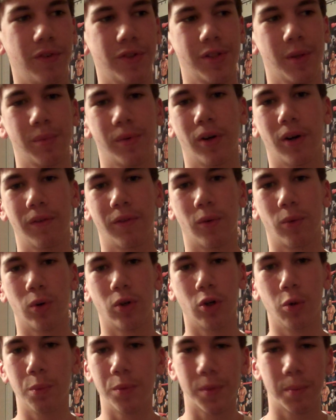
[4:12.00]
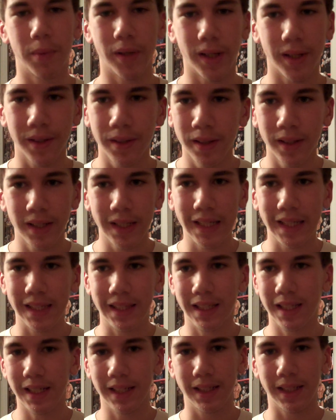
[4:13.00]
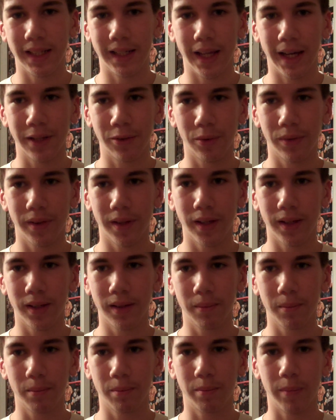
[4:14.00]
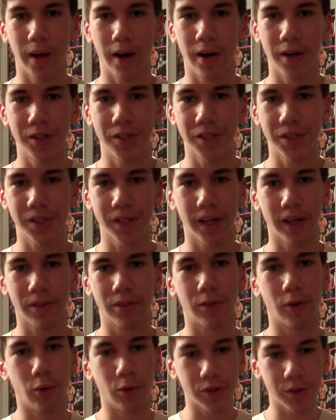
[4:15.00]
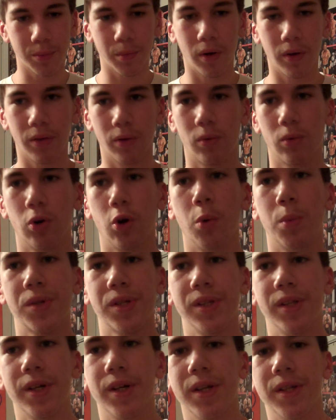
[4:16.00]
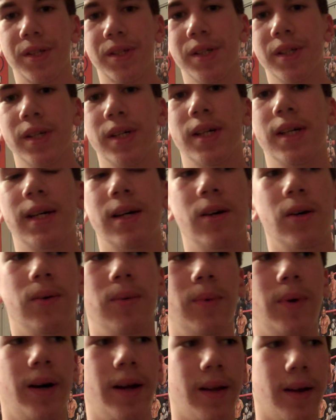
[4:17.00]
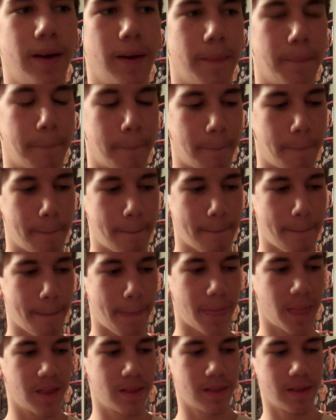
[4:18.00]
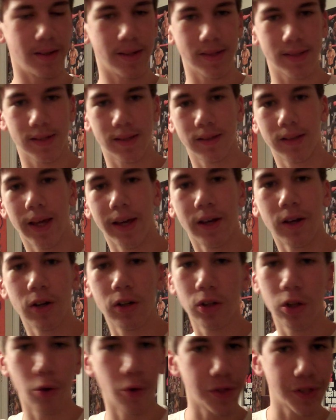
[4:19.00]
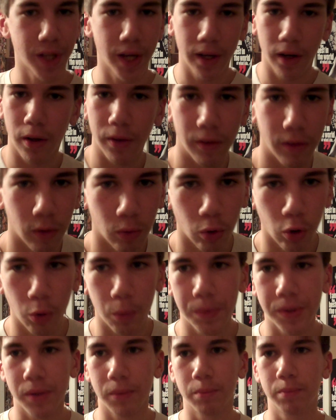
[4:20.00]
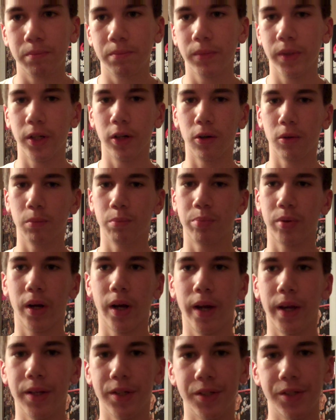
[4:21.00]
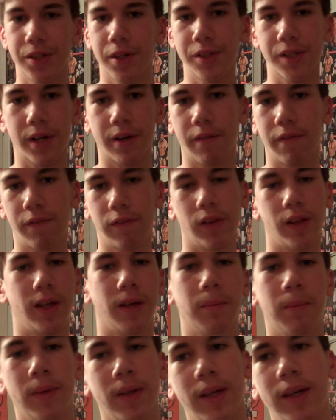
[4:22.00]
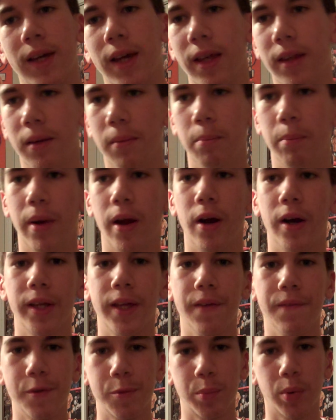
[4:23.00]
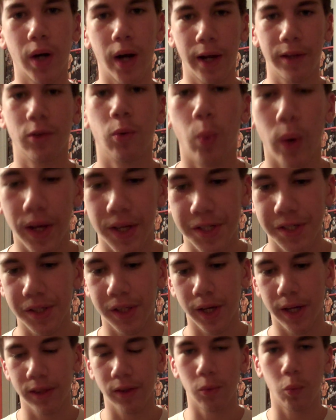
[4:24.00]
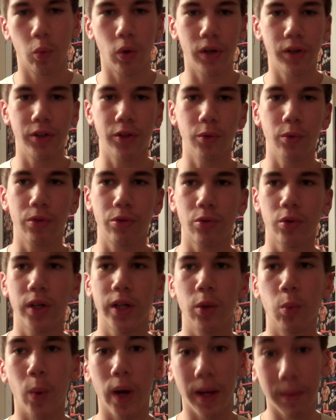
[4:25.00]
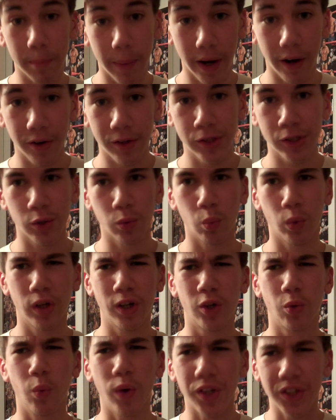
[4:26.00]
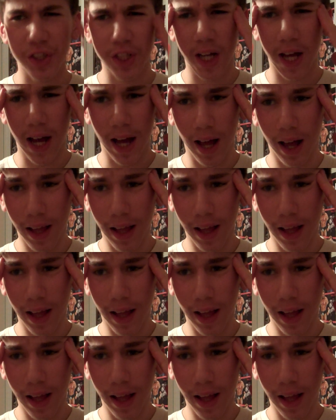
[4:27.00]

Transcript: went for something off the ropes, but didn't connect with it. Bear just like throws him on the ropes and does what um, does a, like a clothesline onto the ropes, and you know Bryan just does like a flip, and then Barrett gives Bryan the wasteland, the one, two, three. Wade Barrett's your winner, which